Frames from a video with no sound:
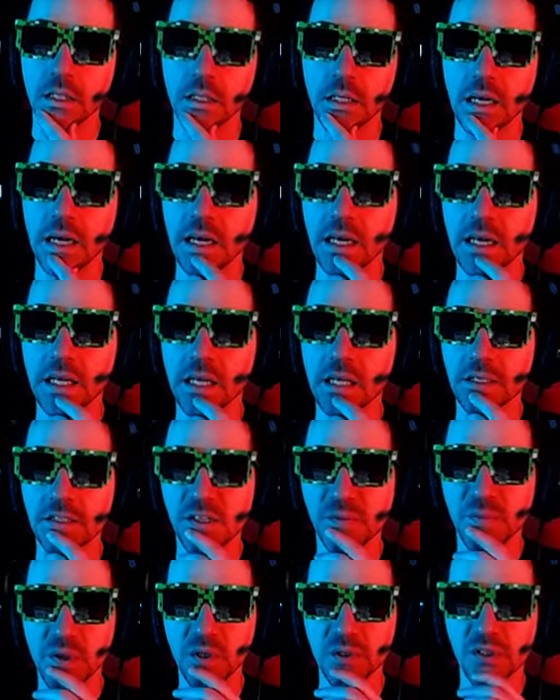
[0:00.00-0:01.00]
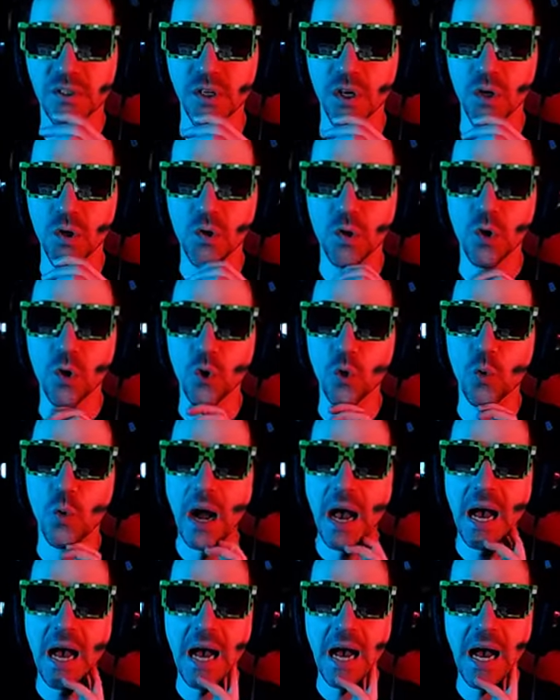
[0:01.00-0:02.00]
I suppose so. Ooh,
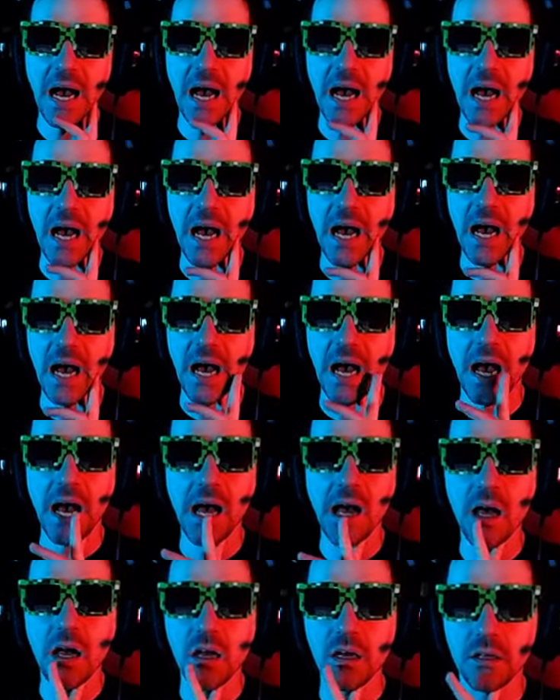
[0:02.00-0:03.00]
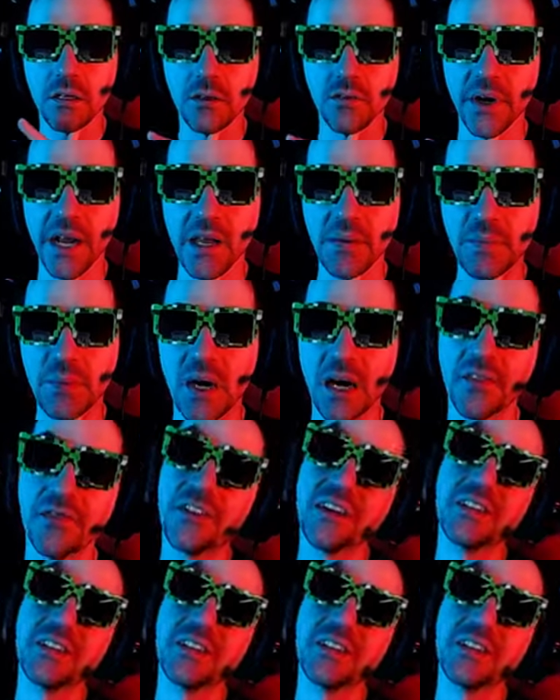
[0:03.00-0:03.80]
ah, ah, ah, ah. Grandpa. The